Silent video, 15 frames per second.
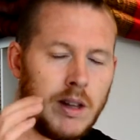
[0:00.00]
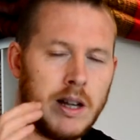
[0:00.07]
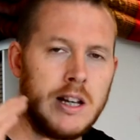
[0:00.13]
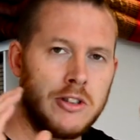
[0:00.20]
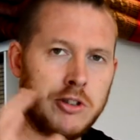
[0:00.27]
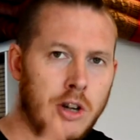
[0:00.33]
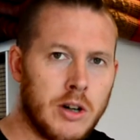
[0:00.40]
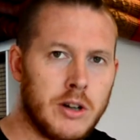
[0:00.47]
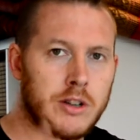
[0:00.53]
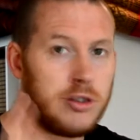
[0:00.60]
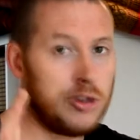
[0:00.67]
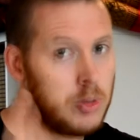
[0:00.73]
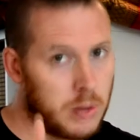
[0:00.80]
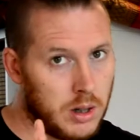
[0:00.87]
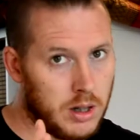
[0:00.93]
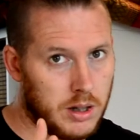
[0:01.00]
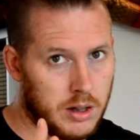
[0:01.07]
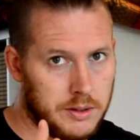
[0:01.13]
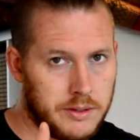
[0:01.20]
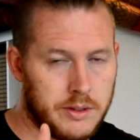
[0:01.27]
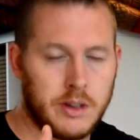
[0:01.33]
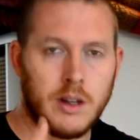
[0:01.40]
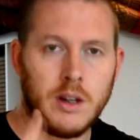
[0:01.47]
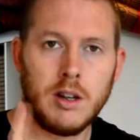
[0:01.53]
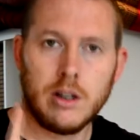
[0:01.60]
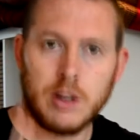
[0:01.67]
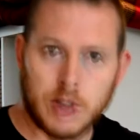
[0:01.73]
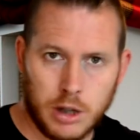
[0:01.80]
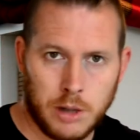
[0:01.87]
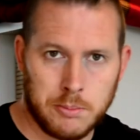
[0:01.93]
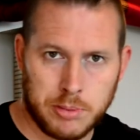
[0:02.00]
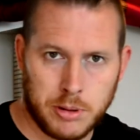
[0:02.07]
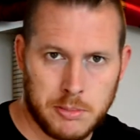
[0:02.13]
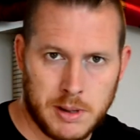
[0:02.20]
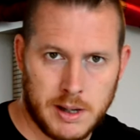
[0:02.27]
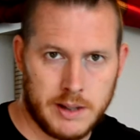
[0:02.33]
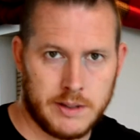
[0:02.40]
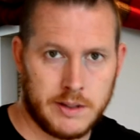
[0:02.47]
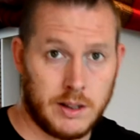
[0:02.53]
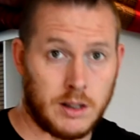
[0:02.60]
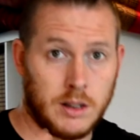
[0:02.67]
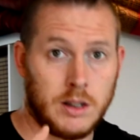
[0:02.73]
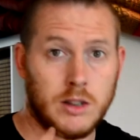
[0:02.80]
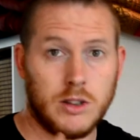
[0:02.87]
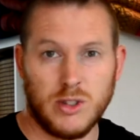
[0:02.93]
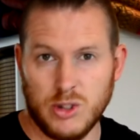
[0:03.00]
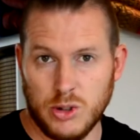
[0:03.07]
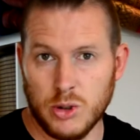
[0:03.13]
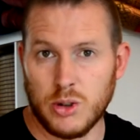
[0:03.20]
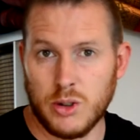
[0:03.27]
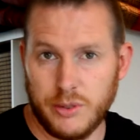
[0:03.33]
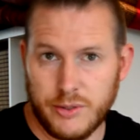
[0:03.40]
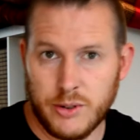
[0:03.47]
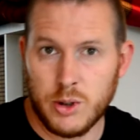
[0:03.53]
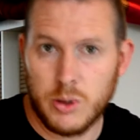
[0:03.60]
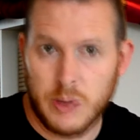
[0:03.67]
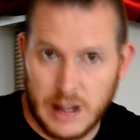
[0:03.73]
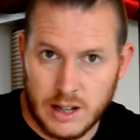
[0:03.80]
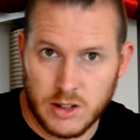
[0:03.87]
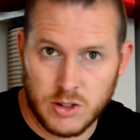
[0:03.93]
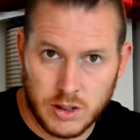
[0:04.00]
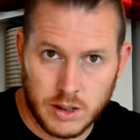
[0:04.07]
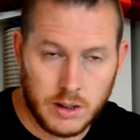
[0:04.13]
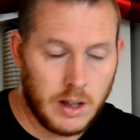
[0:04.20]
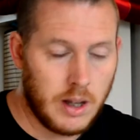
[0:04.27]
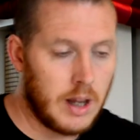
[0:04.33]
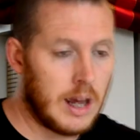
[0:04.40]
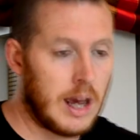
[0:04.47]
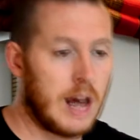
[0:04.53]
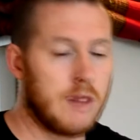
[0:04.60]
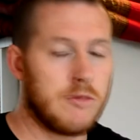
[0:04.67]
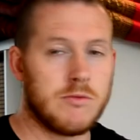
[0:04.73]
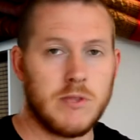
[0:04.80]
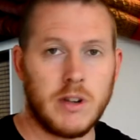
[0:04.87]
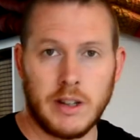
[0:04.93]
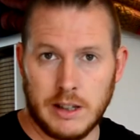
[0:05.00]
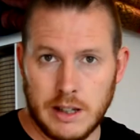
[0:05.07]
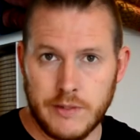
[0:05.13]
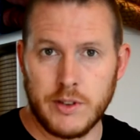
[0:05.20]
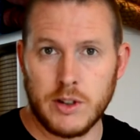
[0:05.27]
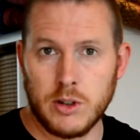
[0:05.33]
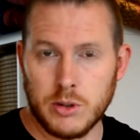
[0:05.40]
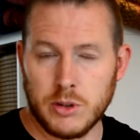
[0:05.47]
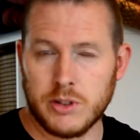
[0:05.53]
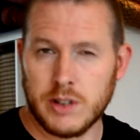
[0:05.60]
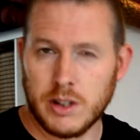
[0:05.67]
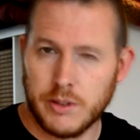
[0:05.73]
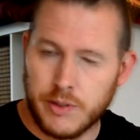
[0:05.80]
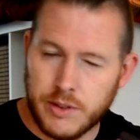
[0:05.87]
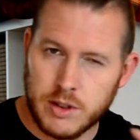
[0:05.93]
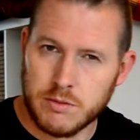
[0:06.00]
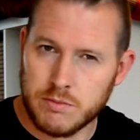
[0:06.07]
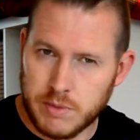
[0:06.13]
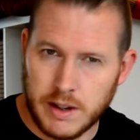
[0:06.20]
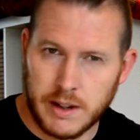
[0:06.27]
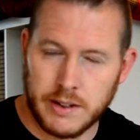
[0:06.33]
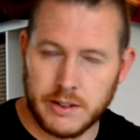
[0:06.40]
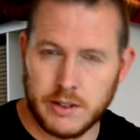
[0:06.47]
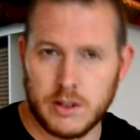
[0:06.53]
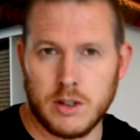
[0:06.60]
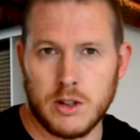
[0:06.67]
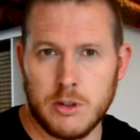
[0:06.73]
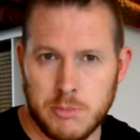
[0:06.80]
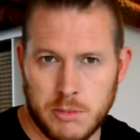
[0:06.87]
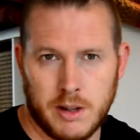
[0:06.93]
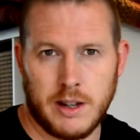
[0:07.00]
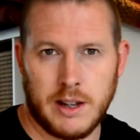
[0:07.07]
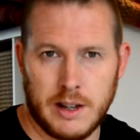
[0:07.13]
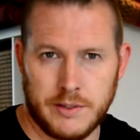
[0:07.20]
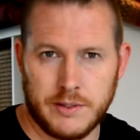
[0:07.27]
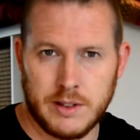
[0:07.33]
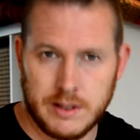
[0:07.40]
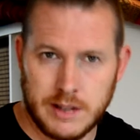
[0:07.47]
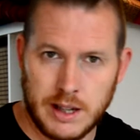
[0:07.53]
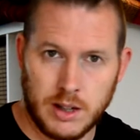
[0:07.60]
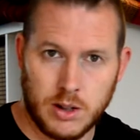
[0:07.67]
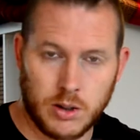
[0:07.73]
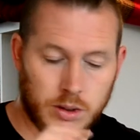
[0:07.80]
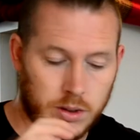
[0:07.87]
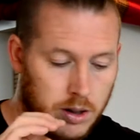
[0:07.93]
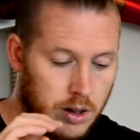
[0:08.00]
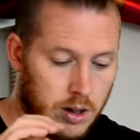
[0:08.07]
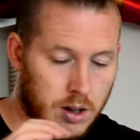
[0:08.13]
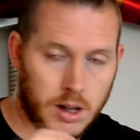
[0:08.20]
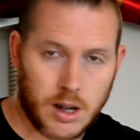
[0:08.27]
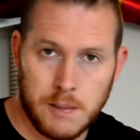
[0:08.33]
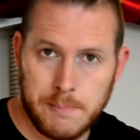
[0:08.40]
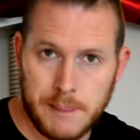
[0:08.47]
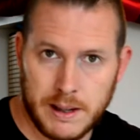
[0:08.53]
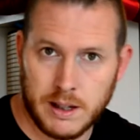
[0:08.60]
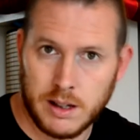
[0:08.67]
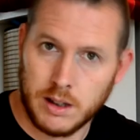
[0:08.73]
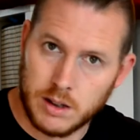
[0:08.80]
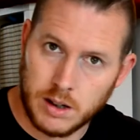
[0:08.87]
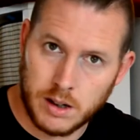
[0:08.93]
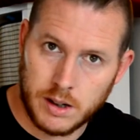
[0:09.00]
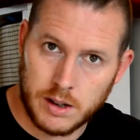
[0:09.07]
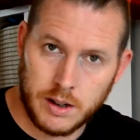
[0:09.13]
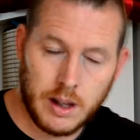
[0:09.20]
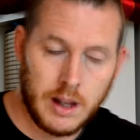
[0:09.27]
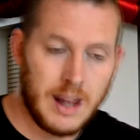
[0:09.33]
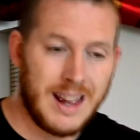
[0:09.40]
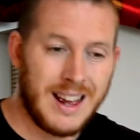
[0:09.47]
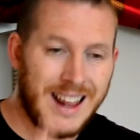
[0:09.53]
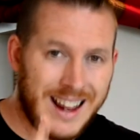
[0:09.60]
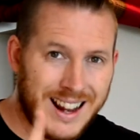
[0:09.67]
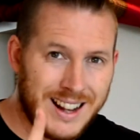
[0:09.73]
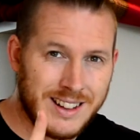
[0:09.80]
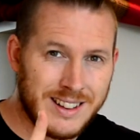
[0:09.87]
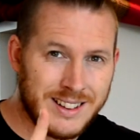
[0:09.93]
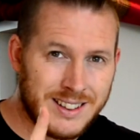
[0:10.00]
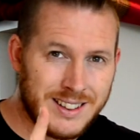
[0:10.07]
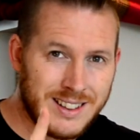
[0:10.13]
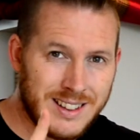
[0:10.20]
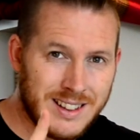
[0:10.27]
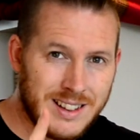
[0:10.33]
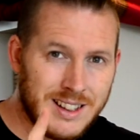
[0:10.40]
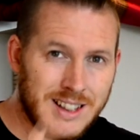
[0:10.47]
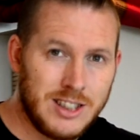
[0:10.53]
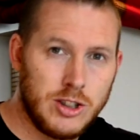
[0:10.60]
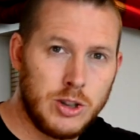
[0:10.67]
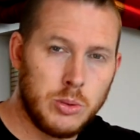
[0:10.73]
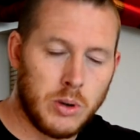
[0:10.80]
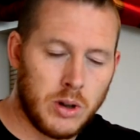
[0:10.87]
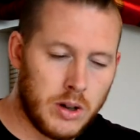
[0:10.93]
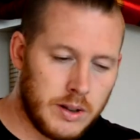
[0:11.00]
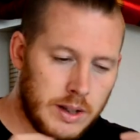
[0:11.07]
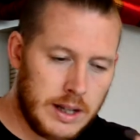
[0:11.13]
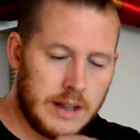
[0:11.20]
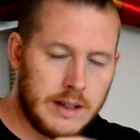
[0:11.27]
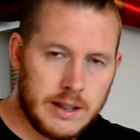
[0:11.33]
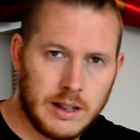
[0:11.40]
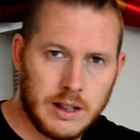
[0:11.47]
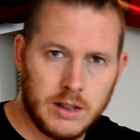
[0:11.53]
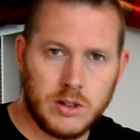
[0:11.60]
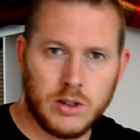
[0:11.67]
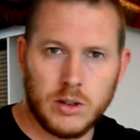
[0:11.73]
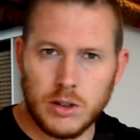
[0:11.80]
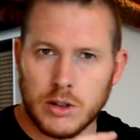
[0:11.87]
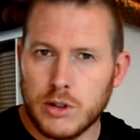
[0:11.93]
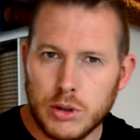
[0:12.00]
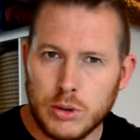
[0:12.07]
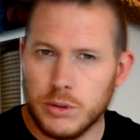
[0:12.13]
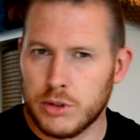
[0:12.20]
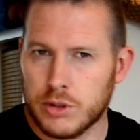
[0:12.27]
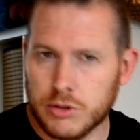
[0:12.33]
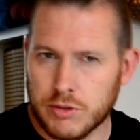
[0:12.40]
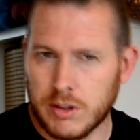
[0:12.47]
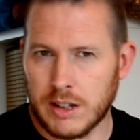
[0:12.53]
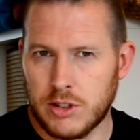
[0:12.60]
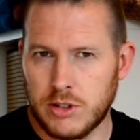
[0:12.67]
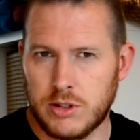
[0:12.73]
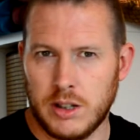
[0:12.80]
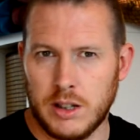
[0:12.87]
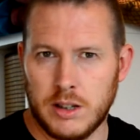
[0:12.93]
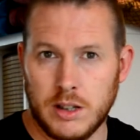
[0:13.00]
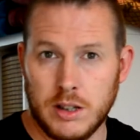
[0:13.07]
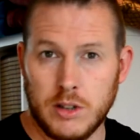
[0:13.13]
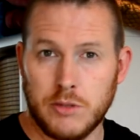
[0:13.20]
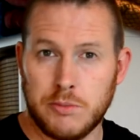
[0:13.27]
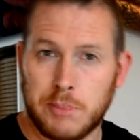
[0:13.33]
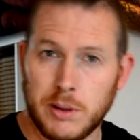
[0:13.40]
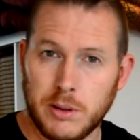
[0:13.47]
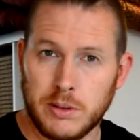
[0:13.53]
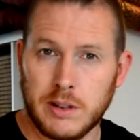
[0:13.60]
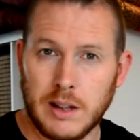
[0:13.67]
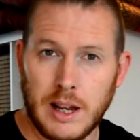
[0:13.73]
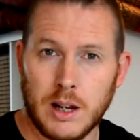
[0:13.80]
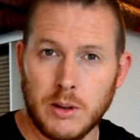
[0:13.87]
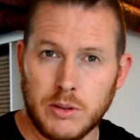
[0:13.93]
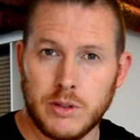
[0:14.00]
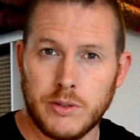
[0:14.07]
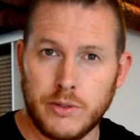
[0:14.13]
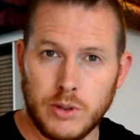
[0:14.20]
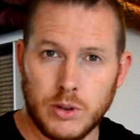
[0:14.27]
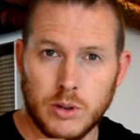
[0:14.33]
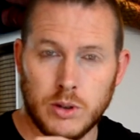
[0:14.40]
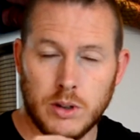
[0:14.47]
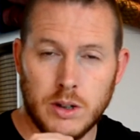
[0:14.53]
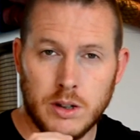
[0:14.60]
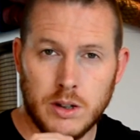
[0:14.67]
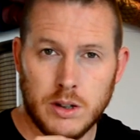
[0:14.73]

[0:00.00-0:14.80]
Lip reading: As long as you aren't compromising your food engine and giving yourself the risk that you might have to take on a begging card, and you aren't eating into the cool strategy that you've built out of your